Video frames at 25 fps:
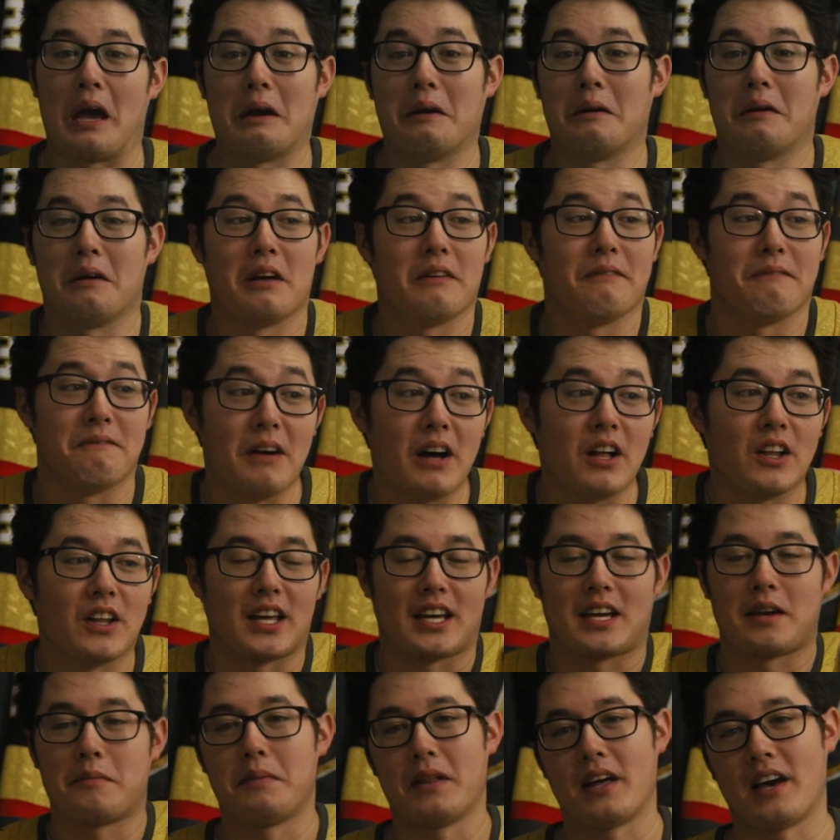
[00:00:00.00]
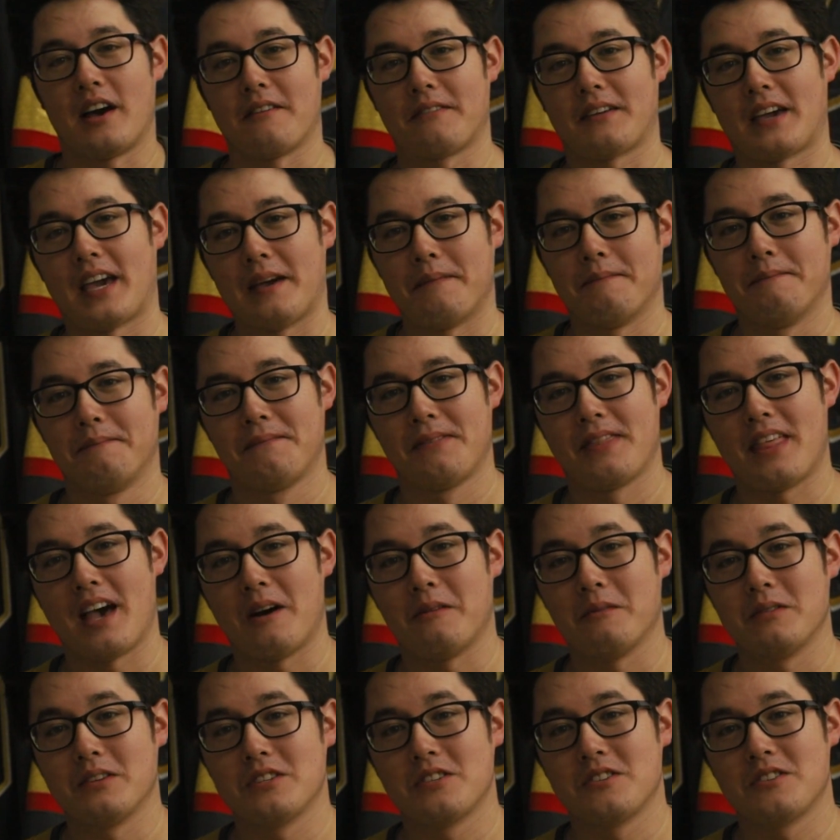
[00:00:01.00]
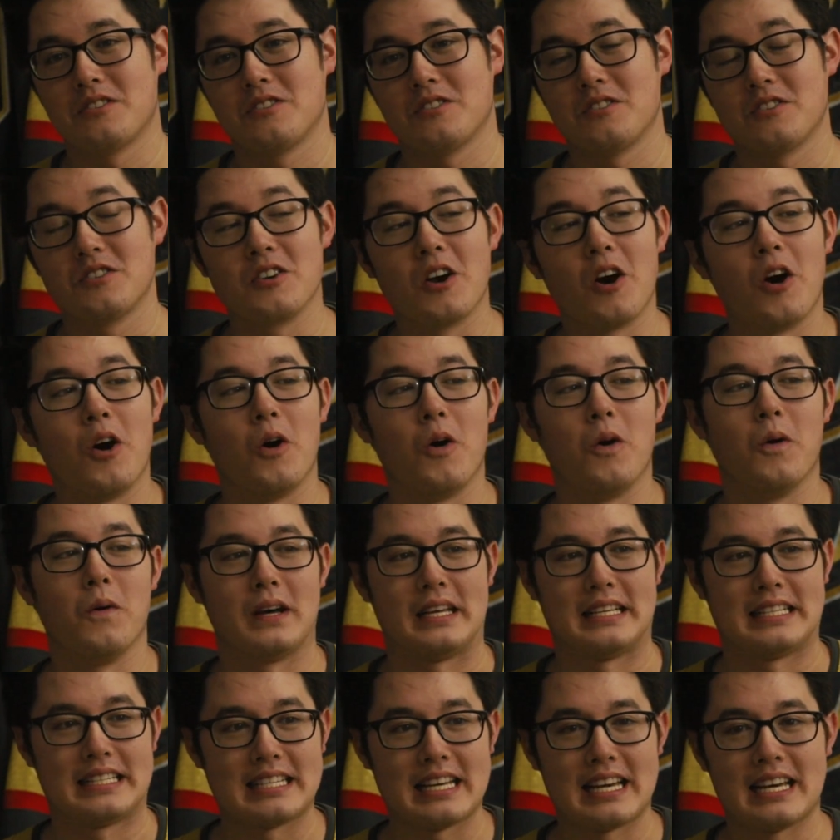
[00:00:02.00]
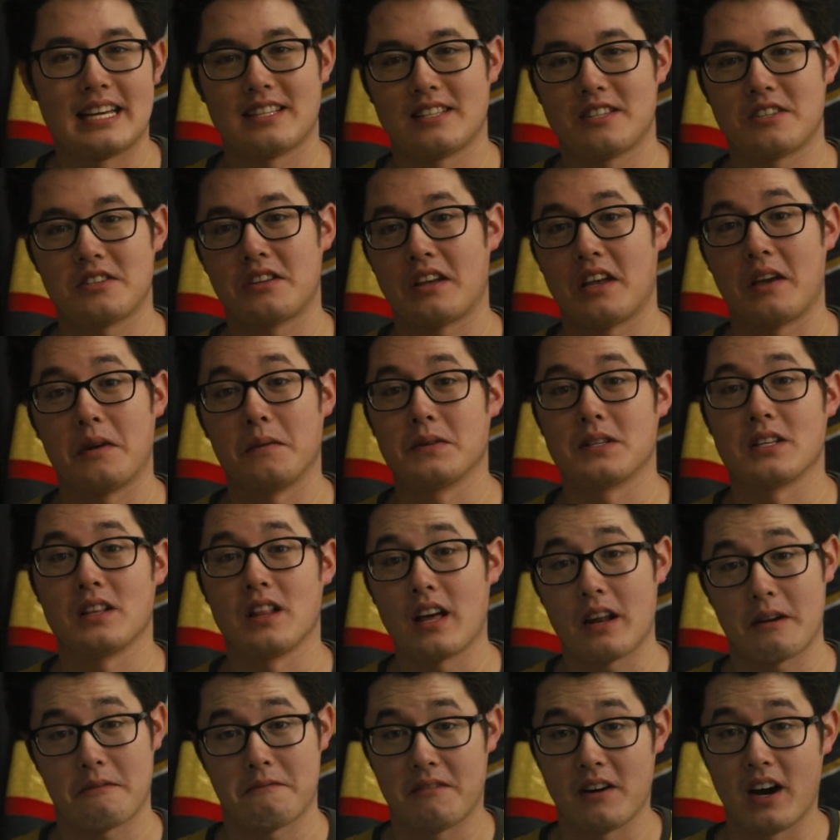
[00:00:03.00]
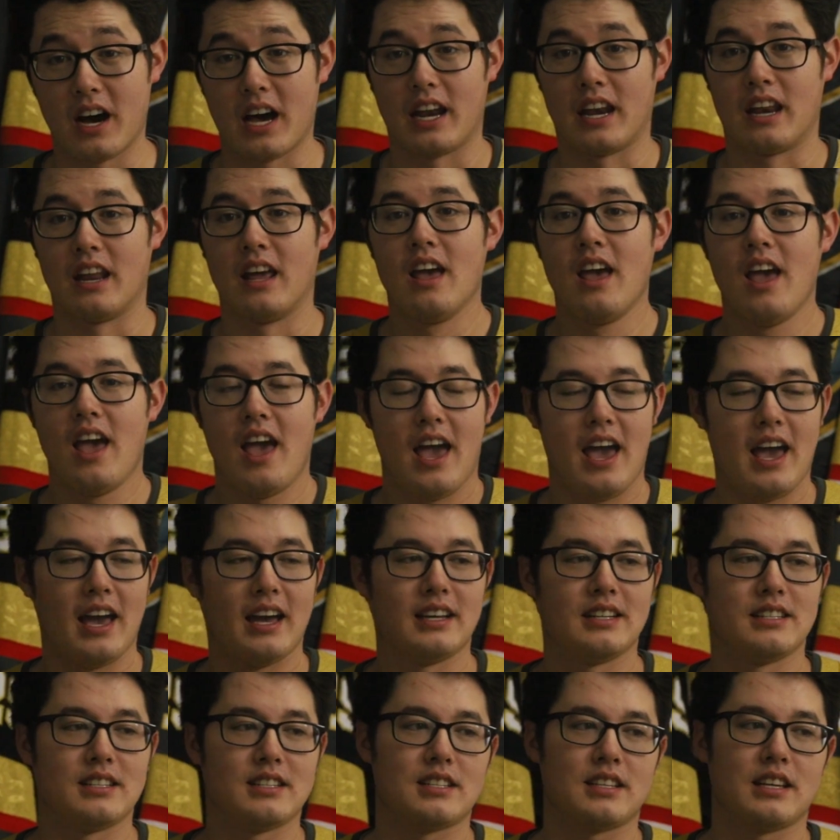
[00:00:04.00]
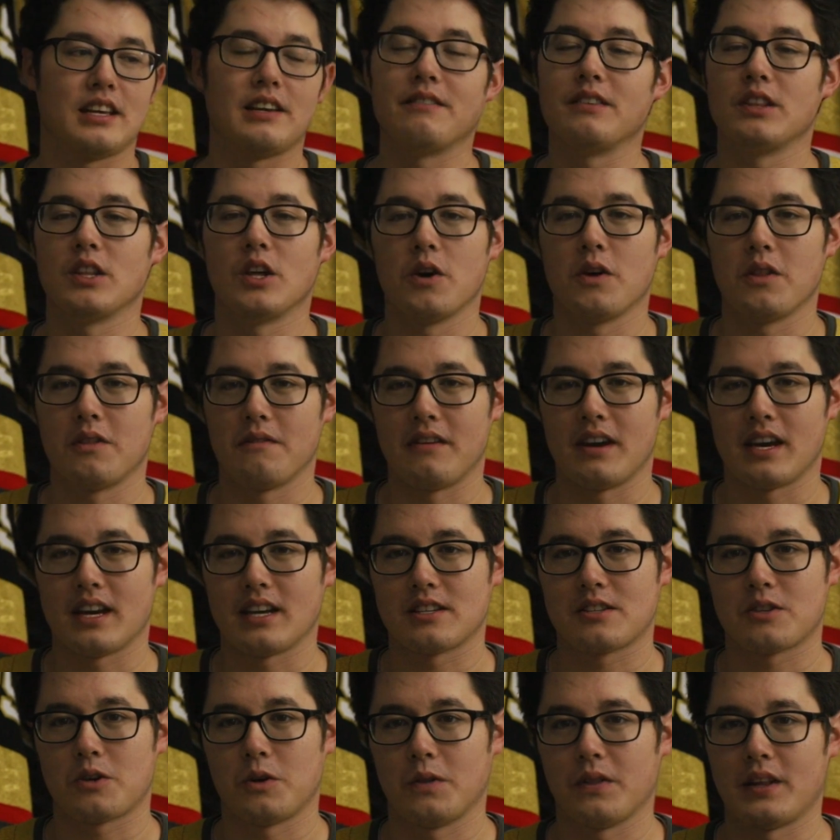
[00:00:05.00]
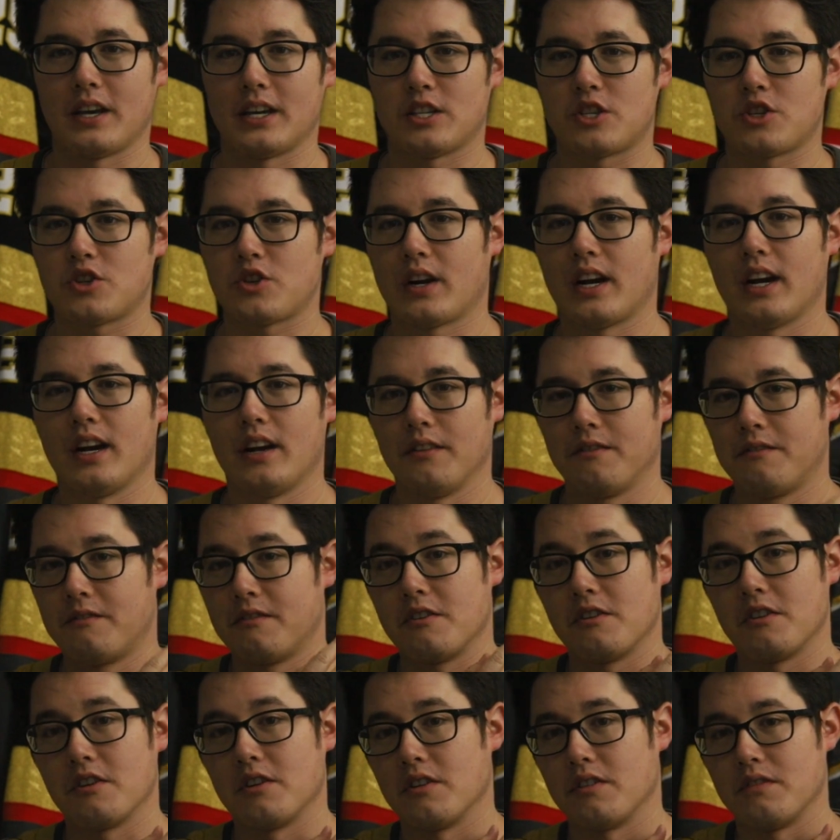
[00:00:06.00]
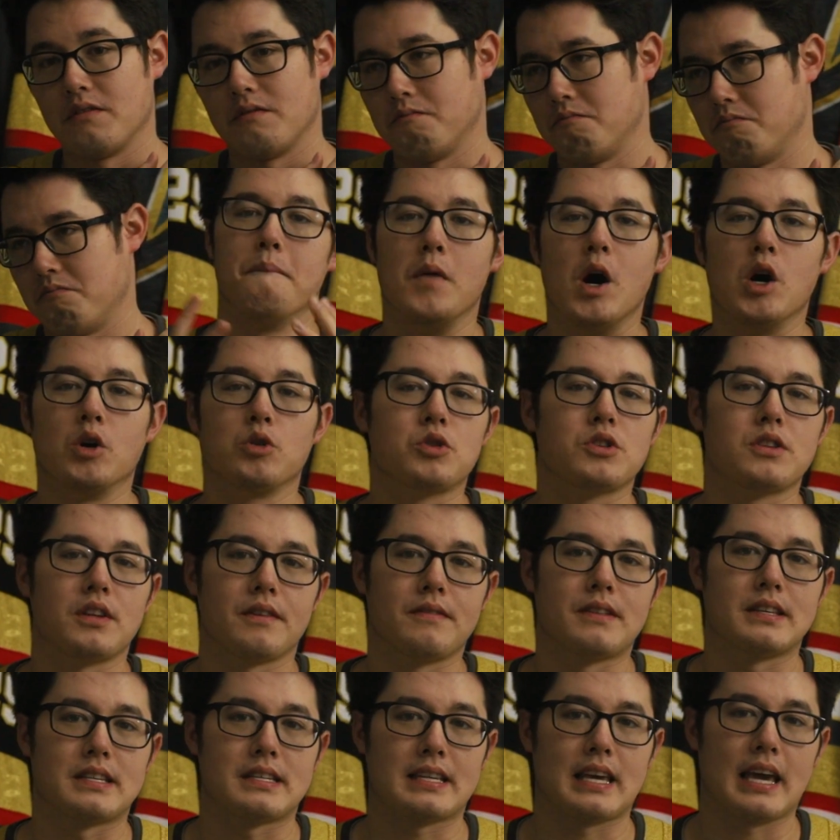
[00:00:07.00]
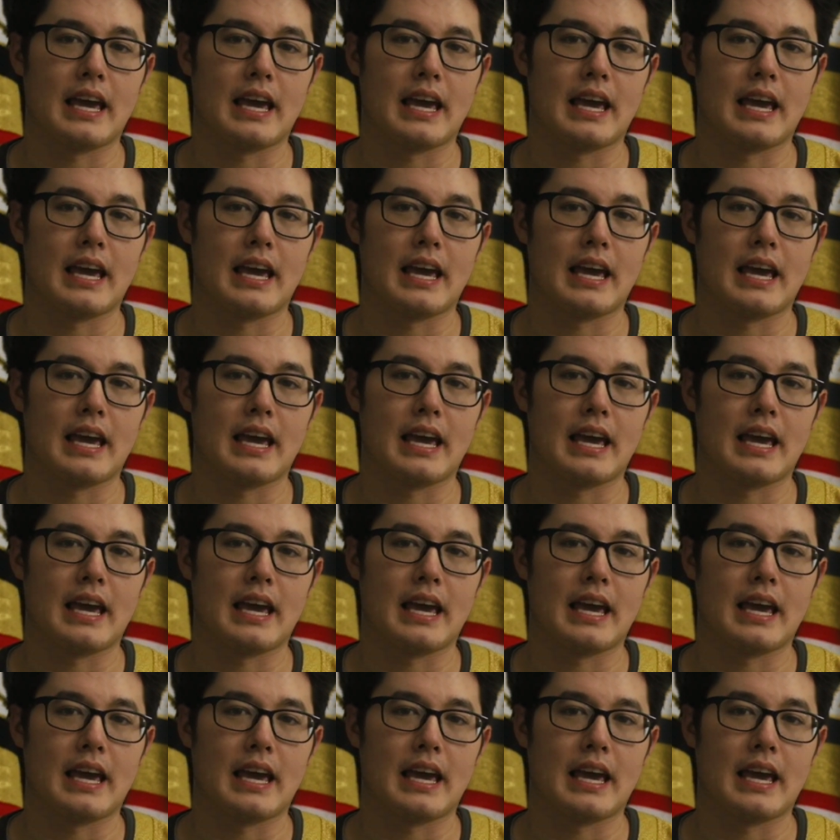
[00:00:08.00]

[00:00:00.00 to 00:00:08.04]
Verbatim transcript: it, it felt like a playoff game. That was so intense. It was a lot of fun. And even though the Vegas Golden Knights trailed for most of this